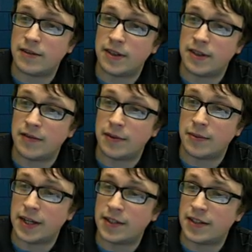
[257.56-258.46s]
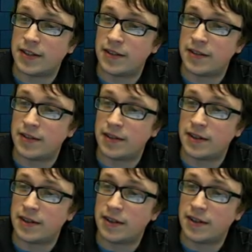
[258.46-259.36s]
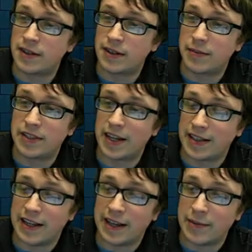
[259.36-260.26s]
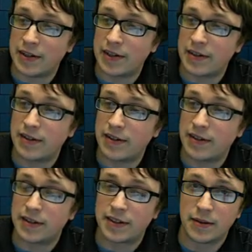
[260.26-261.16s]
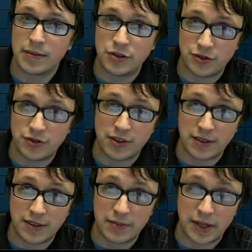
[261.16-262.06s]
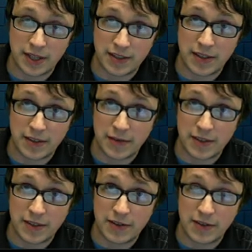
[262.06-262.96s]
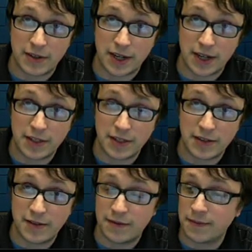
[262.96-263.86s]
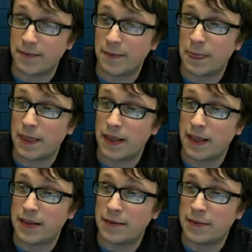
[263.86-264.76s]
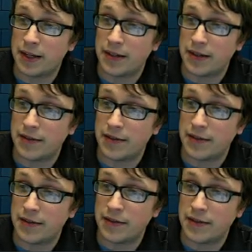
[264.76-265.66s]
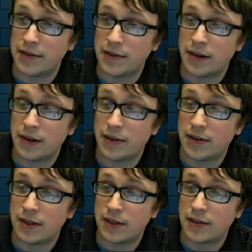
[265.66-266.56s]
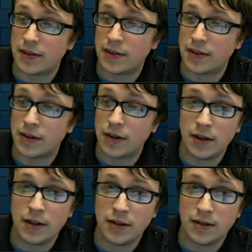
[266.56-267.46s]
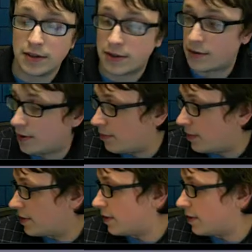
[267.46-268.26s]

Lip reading: information. It's going to be dynamic. It's going to be strictly based on the physical location, independent of other things. Let's go up under